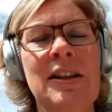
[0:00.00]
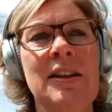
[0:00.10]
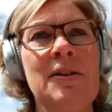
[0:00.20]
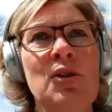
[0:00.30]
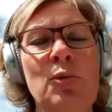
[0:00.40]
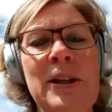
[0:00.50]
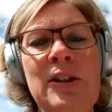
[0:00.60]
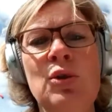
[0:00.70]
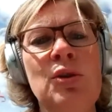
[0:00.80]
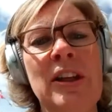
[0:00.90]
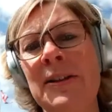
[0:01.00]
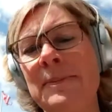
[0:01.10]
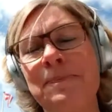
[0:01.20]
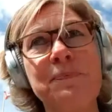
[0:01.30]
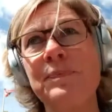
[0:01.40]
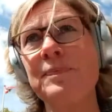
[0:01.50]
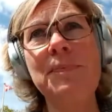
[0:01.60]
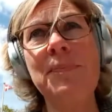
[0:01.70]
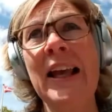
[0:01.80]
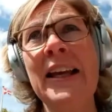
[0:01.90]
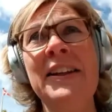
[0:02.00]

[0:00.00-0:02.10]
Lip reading: European Union, and I think